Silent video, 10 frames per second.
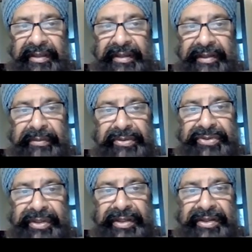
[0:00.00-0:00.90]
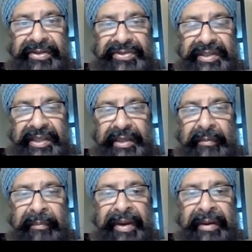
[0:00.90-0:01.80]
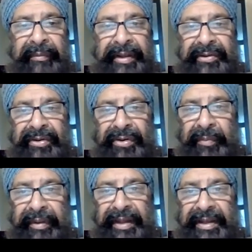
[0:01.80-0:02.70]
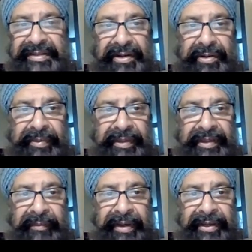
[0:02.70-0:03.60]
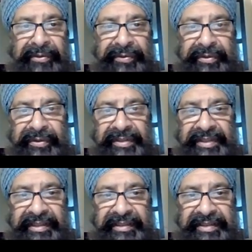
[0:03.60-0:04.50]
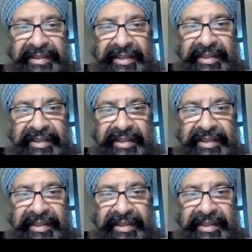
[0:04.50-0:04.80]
They were treated using biomedic oral appliance therapy by an orthodontist,